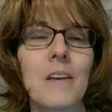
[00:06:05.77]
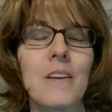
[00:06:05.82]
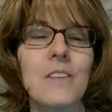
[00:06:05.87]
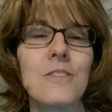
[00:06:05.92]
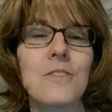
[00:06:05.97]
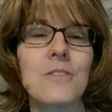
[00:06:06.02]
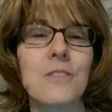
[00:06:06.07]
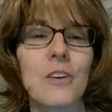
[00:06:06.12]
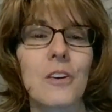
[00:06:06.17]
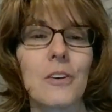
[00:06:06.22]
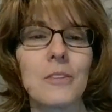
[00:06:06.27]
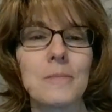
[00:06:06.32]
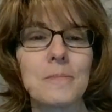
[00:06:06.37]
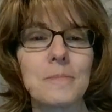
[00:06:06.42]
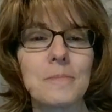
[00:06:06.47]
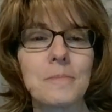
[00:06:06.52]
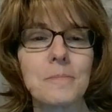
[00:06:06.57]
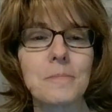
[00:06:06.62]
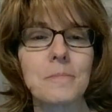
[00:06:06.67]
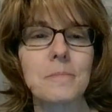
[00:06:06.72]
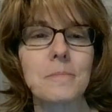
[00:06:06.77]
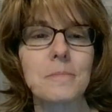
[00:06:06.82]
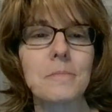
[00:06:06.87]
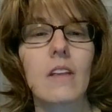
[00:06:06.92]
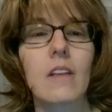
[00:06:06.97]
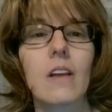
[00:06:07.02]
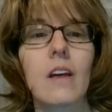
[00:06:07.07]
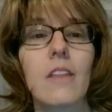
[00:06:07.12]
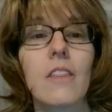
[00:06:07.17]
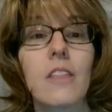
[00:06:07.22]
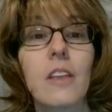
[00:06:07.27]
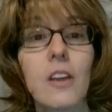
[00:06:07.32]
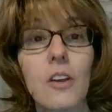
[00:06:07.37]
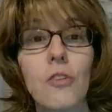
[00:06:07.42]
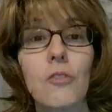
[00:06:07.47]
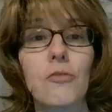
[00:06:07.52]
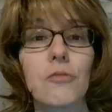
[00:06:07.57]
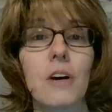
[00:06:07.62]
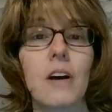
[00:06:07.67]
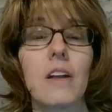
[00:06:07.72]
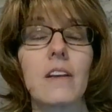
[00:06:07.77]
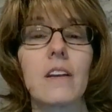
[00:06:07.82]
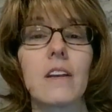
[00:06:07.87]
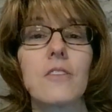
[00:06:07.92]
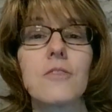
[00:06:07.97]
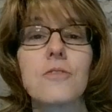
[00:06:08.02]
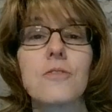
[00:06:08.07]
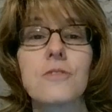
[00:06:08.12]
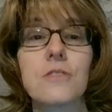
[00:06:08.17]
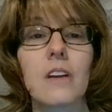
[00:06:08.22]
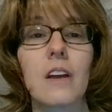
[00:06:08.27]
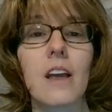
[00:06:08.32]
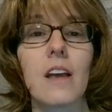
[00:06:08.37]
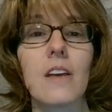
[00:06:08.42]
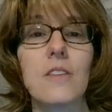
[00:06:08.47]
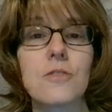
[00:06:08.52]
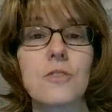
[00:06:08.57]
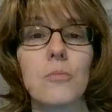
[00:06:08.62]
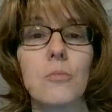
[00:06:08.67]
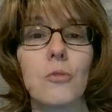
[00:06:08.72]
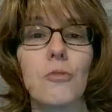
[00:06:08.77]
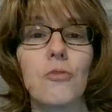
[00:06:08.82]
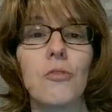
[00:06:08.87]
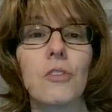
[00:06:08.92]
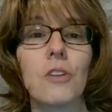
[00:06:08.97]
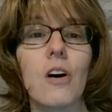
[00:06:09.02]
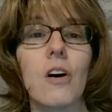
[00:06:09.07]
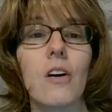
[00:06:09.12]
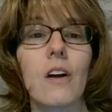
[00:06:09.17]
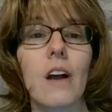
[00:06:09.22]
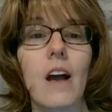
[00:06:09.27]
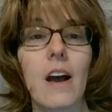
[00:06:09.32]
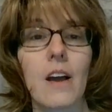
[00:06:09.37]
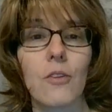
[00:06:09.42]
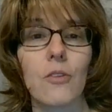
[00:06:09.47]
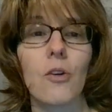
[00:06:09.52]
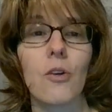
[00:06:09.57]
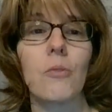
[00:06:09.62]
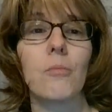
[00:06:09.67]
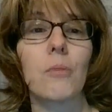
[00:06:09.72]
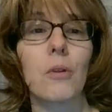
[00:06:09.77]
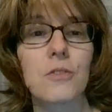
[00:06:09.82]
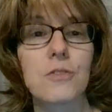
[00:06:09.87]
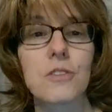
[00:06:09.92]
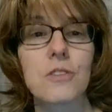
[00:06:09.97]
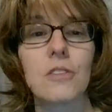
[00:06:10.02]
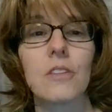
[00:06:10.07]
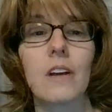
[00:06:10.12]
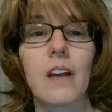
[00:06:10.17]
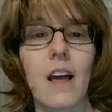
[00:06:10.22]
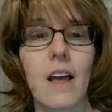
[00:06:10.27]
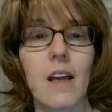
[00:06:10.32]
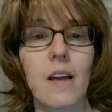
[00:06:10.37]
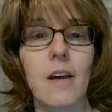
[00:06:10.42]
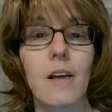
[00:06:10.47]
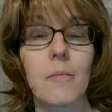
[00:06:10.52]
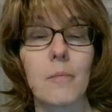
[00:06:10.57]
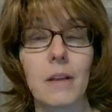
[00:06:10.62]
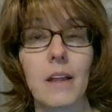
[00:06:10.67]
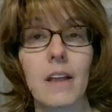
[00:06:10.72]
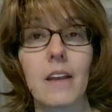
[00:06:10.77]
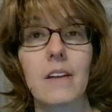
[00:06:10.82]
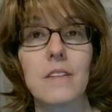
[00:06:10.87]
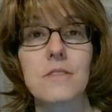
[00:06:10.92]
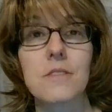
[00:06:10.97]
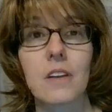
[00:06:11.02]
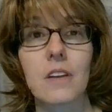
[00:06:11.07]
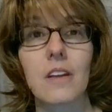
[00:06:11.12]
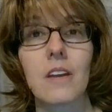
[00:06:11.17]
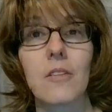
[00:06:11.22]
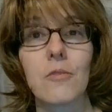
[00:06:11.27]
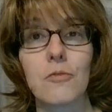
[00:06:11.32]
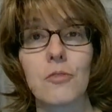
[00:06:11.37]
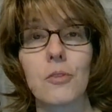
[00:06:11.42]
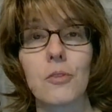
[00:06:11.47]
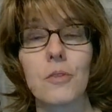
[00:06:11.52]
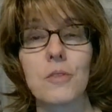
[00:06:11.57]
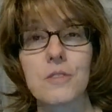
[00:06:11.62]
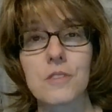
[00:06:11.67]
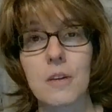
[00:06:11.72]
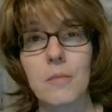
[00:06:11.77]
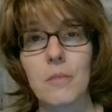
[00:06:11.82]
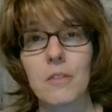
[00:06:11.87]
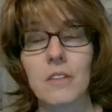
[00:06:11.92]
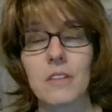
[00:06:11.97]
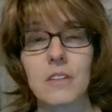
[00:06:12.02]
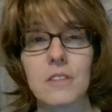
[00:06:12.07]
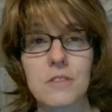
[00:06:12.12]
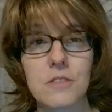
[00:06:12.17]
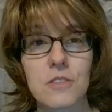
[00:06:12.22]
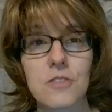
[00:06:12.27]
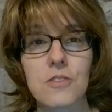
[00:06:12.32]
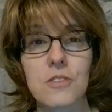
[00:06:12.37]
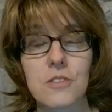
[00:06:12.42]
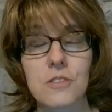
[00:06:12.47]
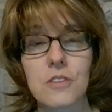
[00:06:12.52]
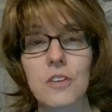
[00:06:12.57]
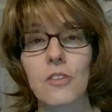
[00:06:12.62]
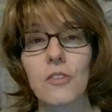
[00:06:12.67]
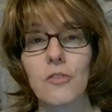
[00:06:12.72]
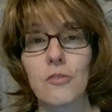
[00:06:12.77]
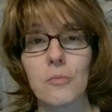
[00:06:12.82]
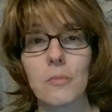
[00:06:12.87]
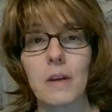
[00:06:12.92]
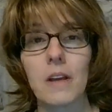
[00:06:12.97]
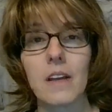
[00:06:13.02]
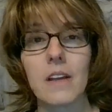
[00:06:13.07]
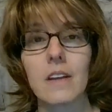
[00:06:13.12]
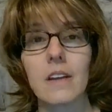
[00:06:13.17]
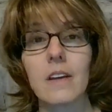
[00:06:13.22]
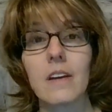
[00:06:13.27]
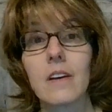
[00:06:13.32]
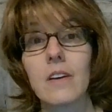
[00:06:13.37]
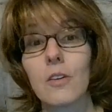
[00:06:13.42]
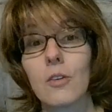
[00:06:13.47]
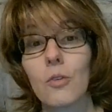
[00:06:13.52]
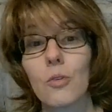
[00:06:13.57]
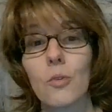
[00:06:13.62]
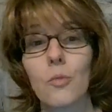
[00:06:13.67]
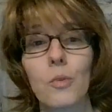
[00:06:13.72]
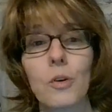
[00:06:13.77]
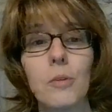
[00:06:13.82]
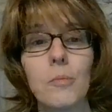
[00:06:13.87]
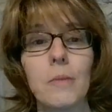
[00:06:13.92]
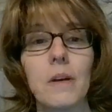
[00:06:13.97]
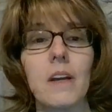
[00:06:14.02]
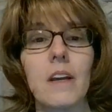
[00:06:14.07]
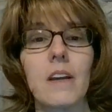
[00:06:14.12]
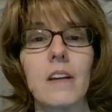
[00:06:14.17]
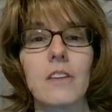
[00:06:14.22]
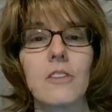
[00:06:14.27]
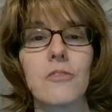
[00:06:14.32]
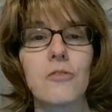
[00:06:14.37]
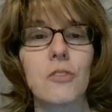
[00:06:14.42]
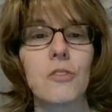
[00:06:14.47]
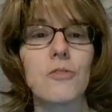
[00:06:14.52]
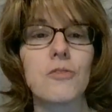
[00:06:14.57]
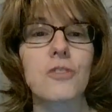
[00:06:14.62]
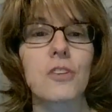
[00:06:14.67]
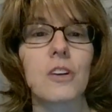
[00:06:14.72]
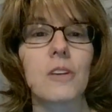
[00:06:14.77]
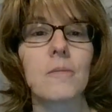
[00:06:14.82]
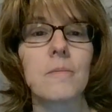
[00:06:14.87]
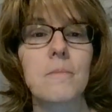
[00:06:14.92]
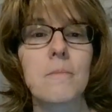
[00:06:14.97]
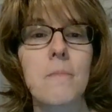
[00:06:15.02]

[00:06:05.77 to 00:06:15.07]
So I think you'll find it interesting as you move along how your own personal planets can influence some of the decisions that you've made or will make in the future.